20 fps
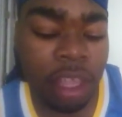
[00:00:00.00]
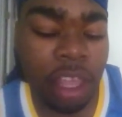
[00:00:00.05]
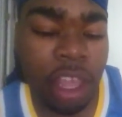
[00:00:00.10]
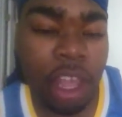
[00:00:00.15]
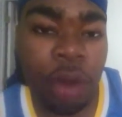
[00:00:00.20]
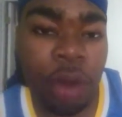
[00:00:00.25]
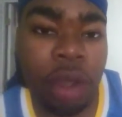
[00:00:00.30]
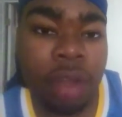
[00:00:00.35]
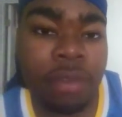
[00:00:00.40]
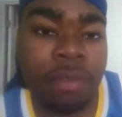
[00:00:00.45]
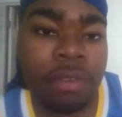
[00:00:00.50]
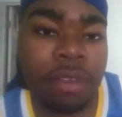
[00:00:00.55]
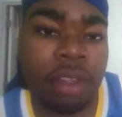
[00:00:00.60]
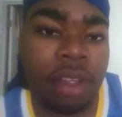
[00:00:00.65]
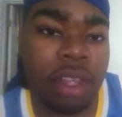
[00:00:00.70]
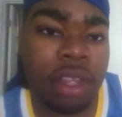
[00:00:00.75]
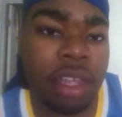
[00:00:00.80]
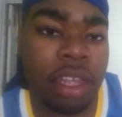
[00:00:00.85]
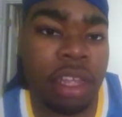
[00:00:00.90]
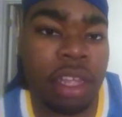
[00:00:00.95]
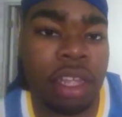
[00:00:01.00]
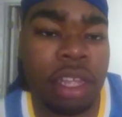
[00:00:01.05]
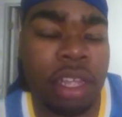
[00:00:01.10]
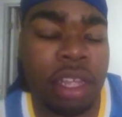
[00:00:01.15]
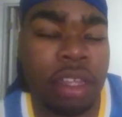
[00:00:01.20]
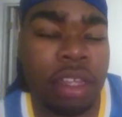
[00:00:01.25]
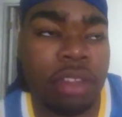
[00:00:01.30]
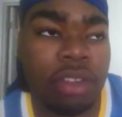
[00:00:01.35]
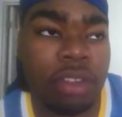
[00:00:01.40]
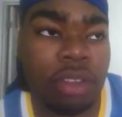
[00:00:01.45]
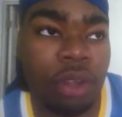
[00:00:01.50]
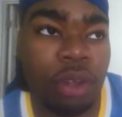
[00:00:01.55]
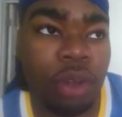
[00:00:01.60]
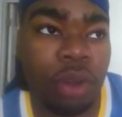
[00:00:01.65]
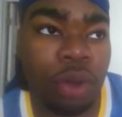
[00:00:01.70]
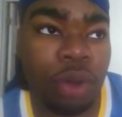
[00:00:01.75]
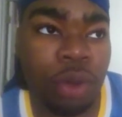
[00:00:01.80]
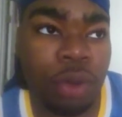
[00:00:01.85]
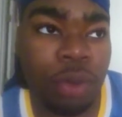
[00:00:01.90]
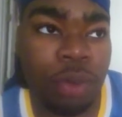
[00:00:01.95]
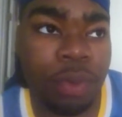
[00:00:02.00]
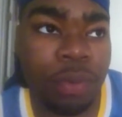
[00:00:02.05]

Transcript: KOF. So,